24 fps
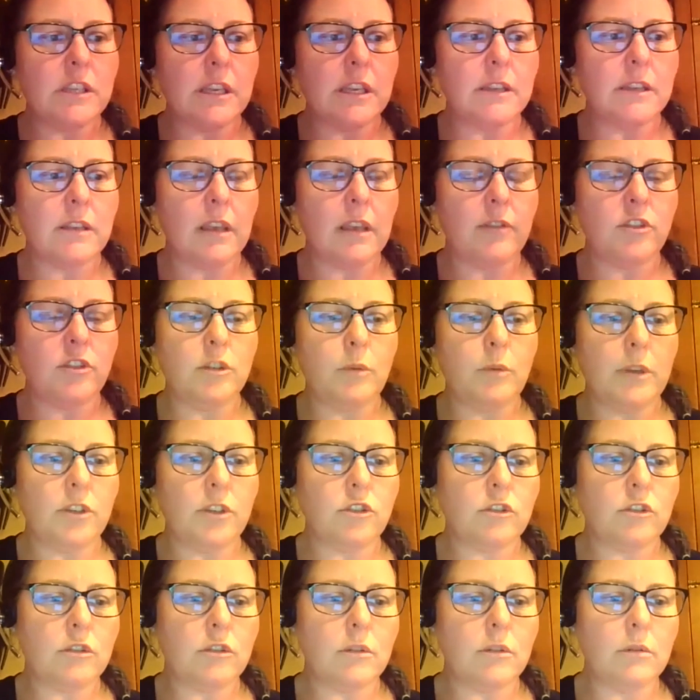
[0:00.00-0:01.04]
gives you a
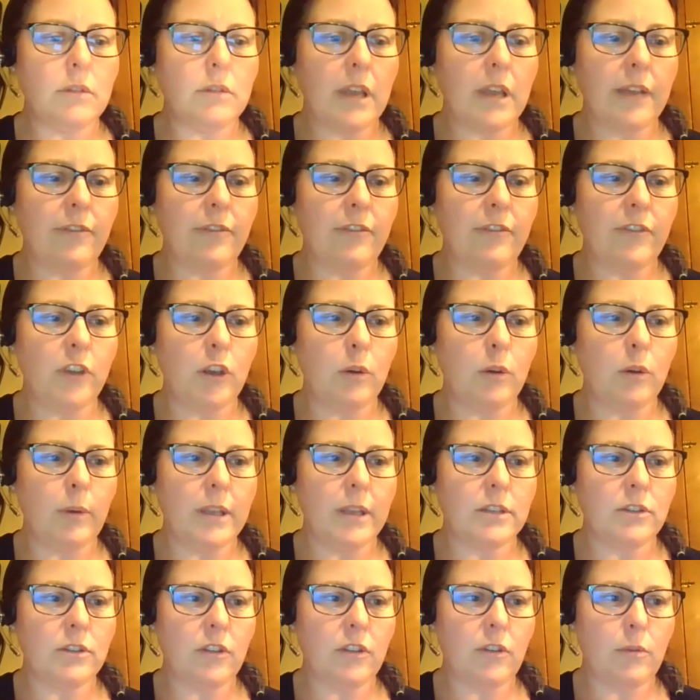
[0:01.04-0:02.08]
true life view
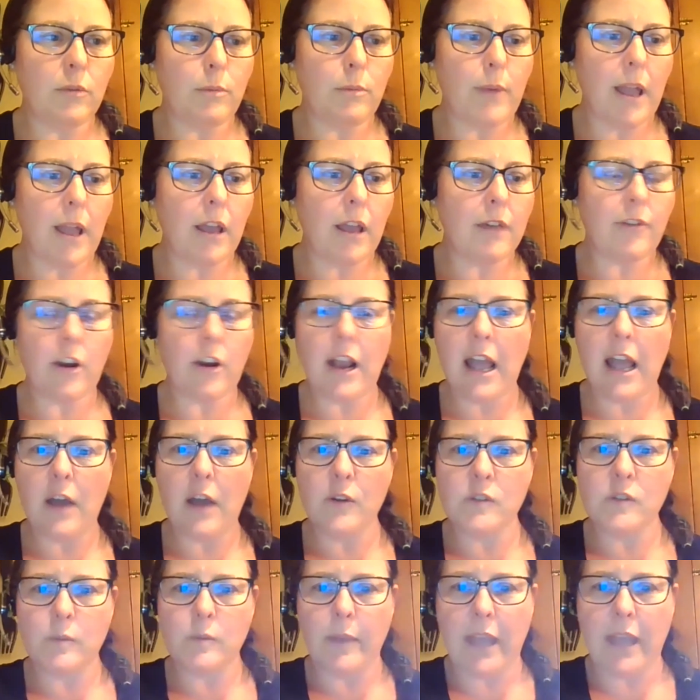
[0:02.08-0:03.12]
into the wreck of our
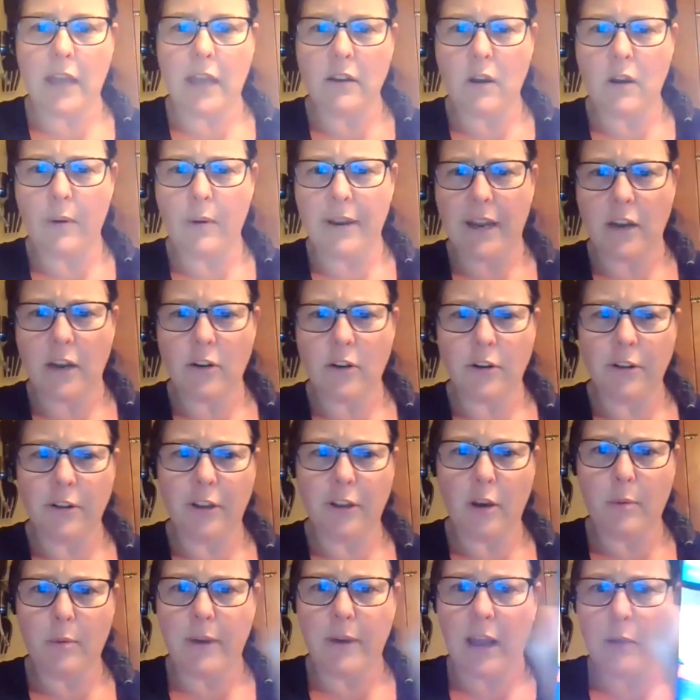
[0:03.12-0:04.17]
house we had going on
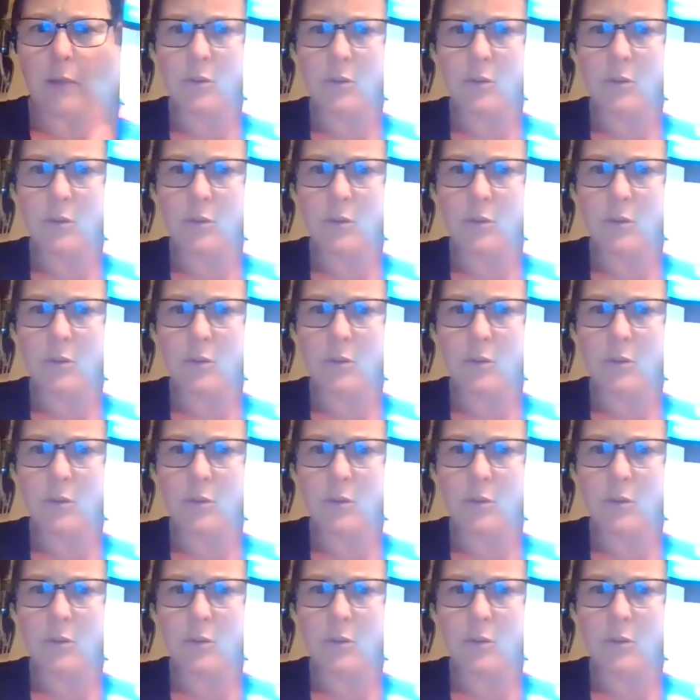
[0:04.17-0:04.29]
earlier when I was